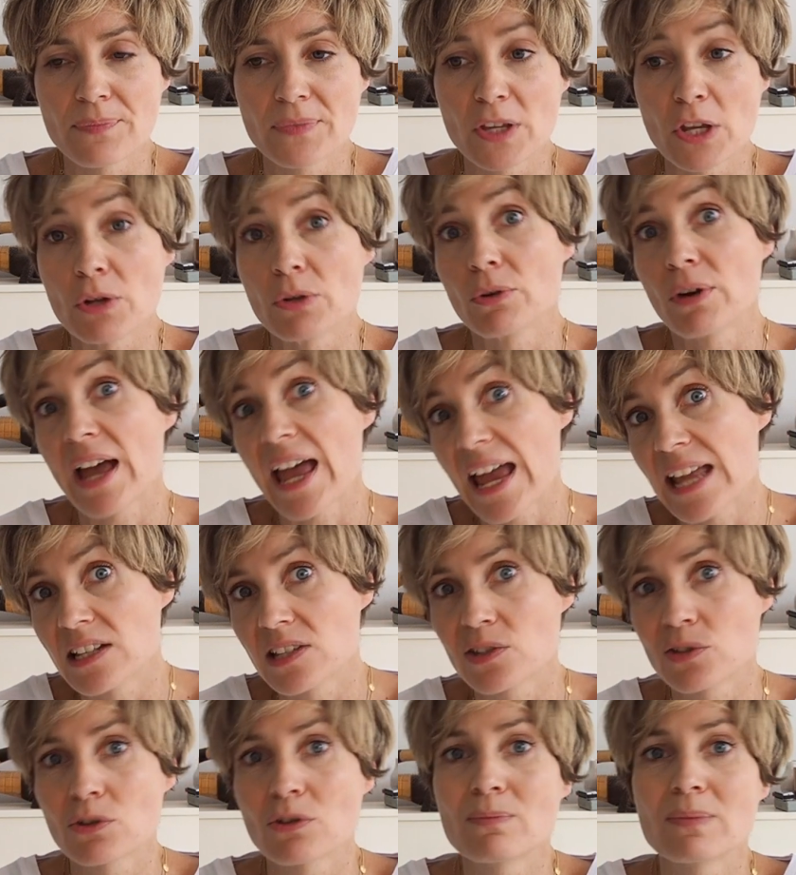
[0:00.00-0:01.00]
your
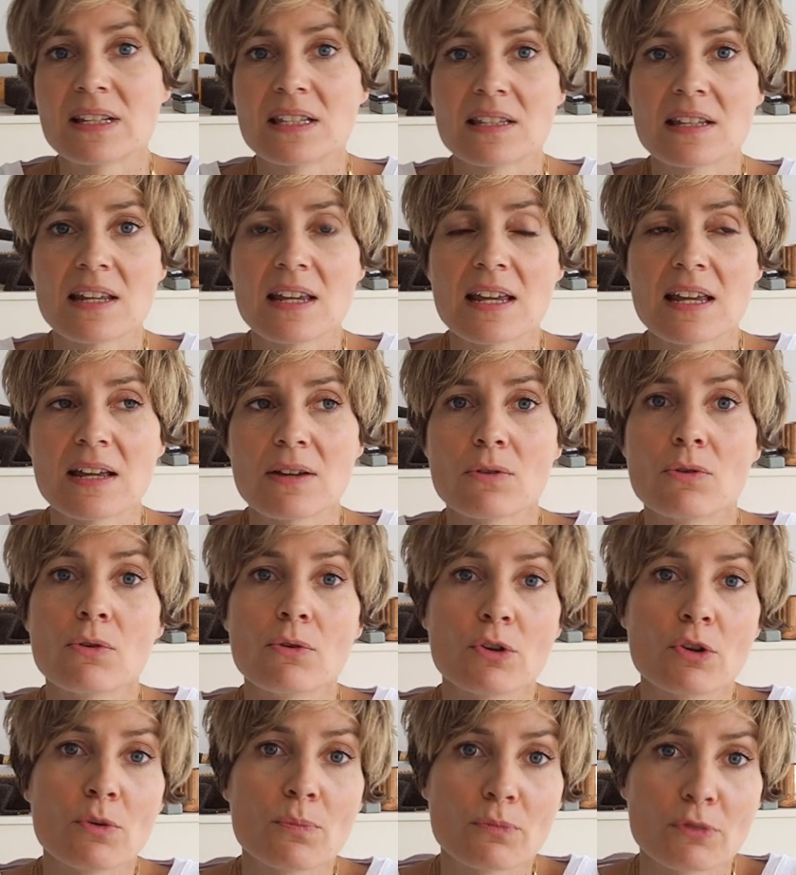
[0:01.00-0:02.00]
head's not missing
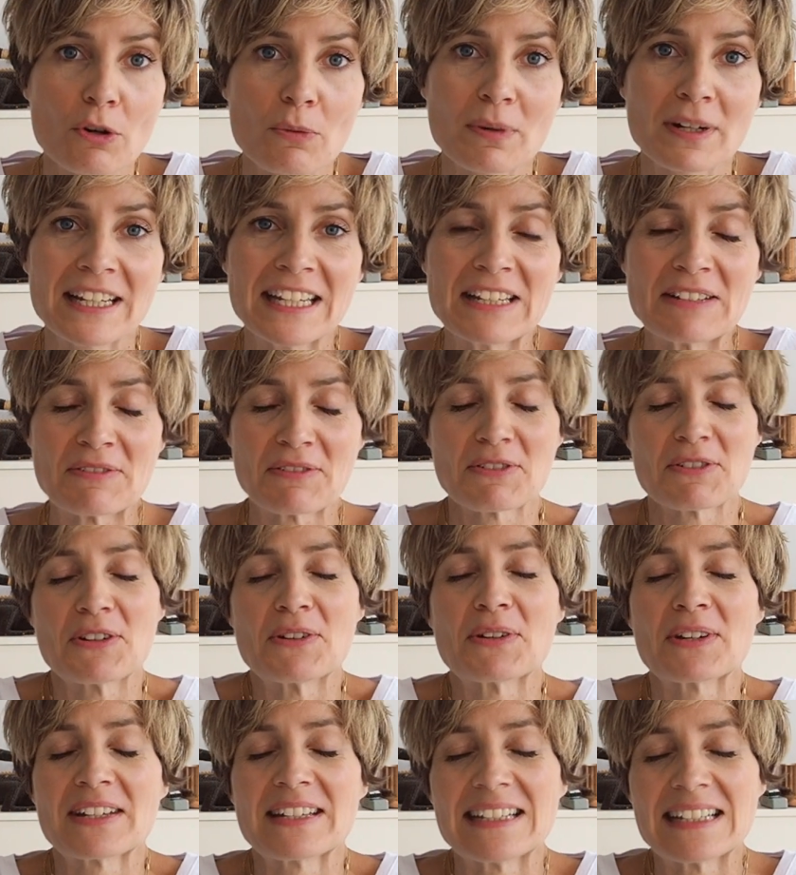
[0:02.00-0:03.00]
or you're properly in
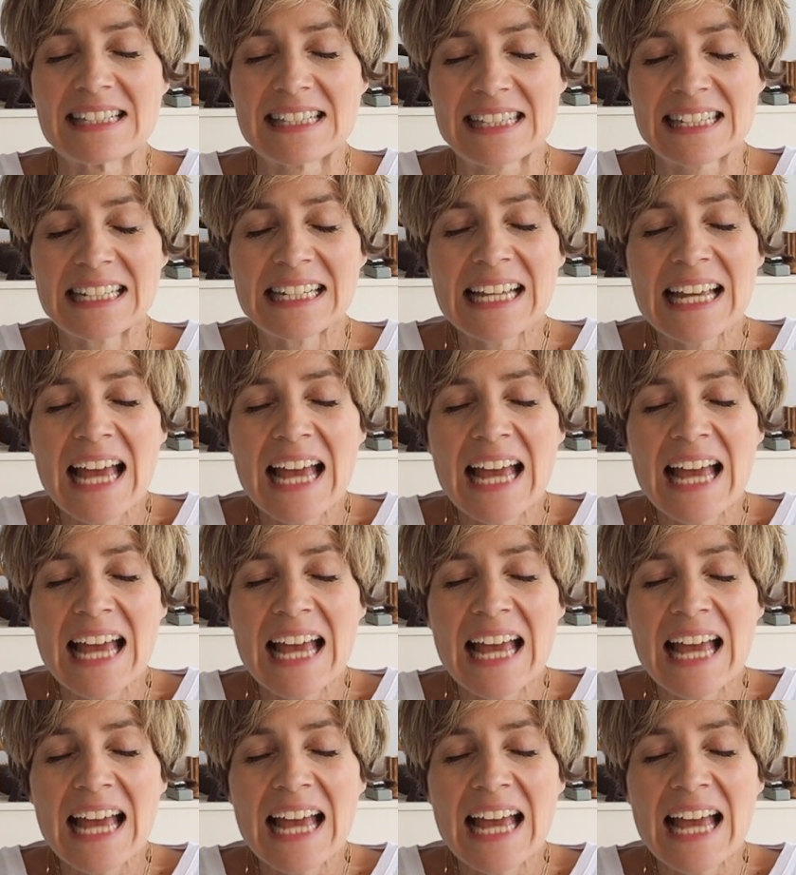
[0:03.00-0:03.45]
focus.